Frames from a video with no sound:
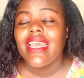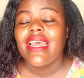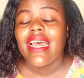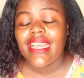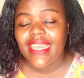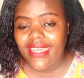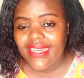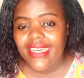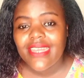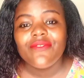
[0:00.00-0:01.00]

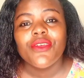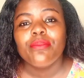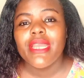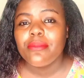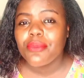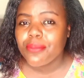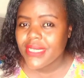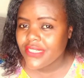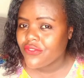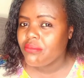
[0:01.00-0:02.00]
Again, if you're buying
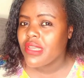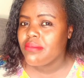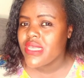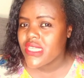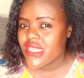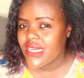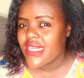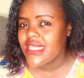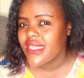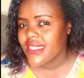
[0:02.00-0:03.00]
property from ABC Real
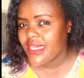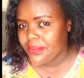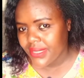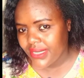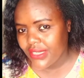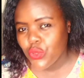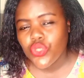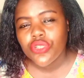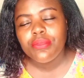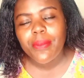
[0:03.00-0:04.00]
Estate Company, you
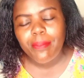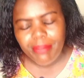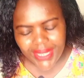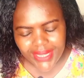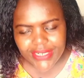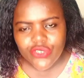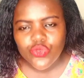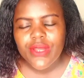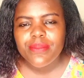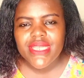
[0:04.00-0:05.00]
should be paying to
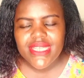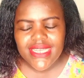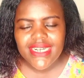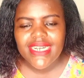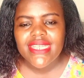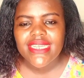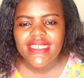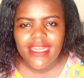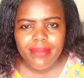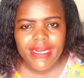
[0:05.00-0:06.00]
ABC Real Estate
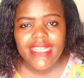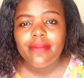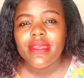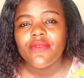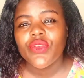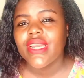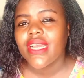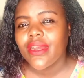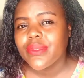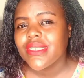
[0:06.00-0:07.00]
Company. Let them give you an
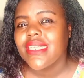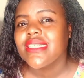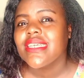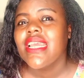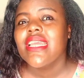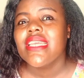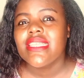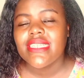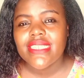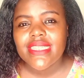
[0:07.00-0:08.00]
account that is
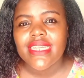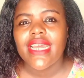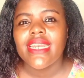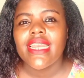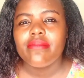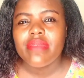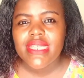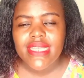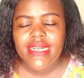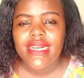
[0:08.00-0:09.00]
registered under
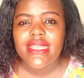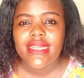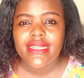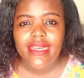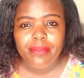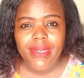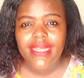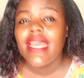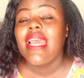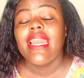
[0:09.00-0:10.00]
ABC Real Estate Company.
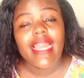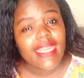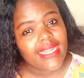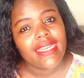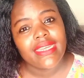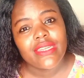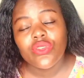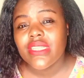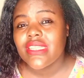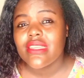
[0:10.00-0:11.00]
Luckily,
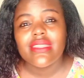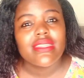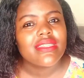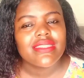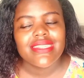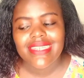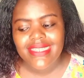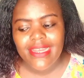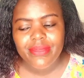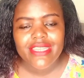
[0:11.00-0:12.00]
these are
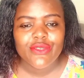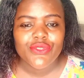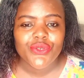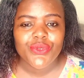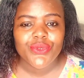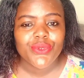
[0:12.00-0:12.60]
some things also you